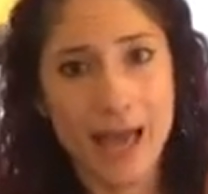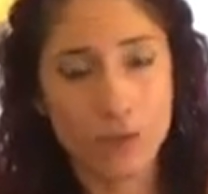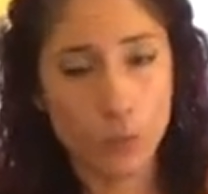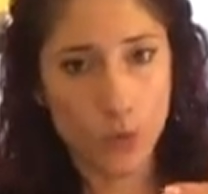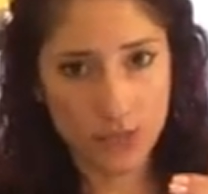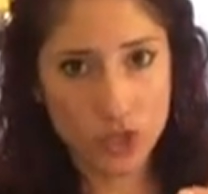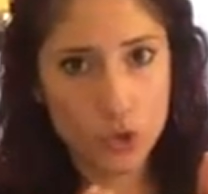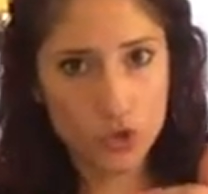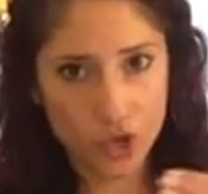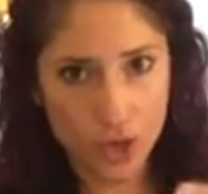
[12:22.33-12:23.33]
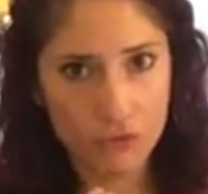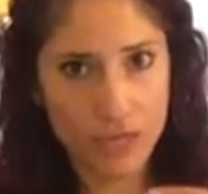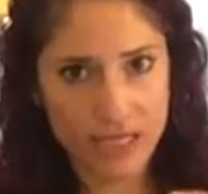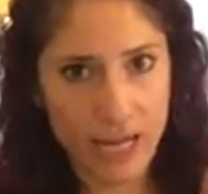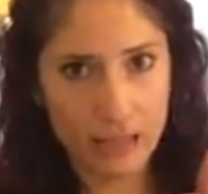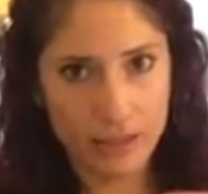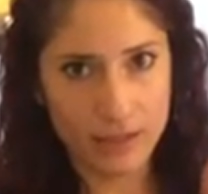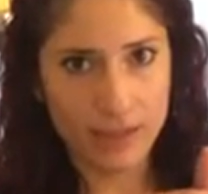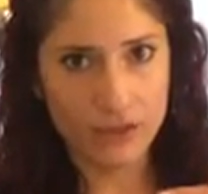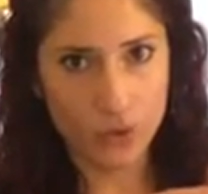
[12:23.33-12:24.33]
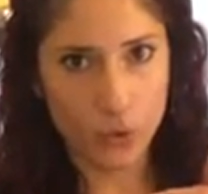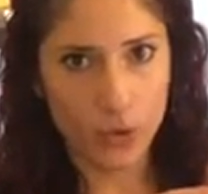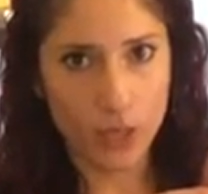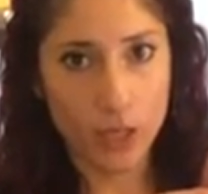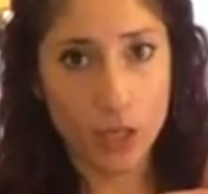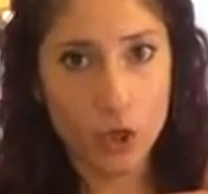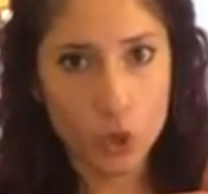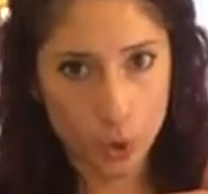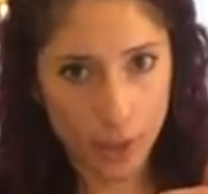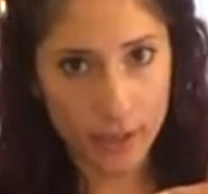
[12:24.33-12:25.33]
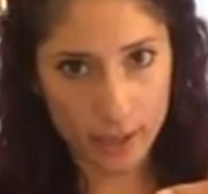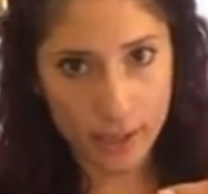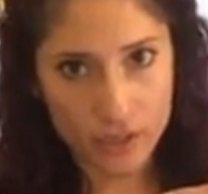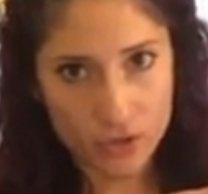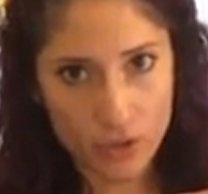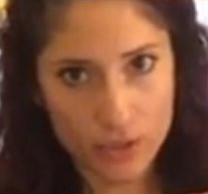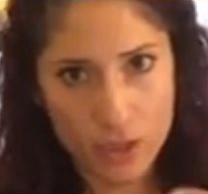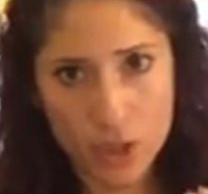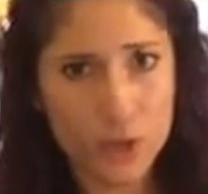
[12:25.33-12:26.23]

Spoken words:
And once you start retelling that story, you are going to get stressed.